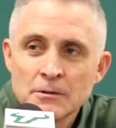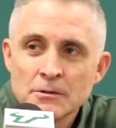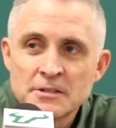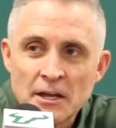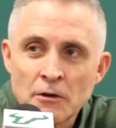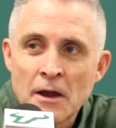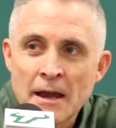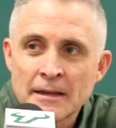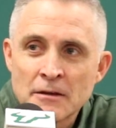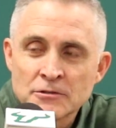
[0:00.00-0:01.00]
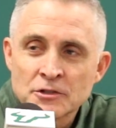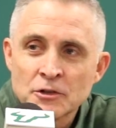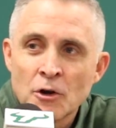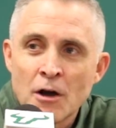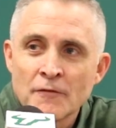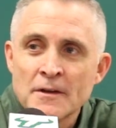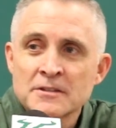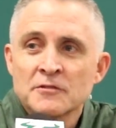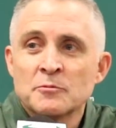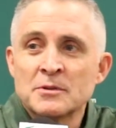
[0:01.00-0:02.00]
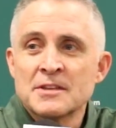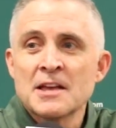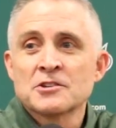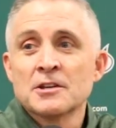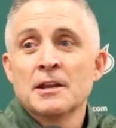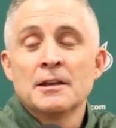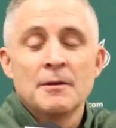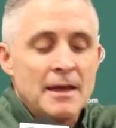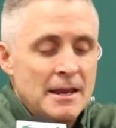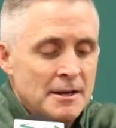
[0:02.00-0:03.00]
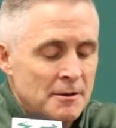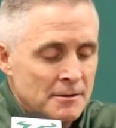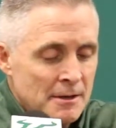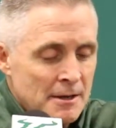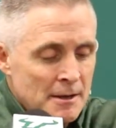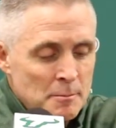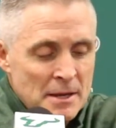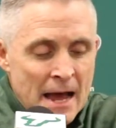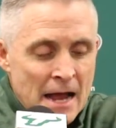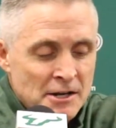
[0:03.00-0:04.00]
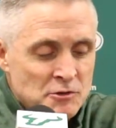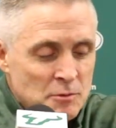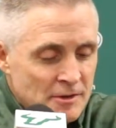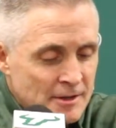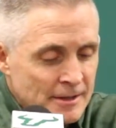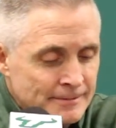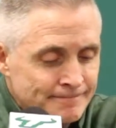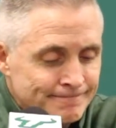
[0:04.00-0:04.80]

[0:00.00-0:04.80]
say, all right, that was a good offensive possession. And to be honest with you,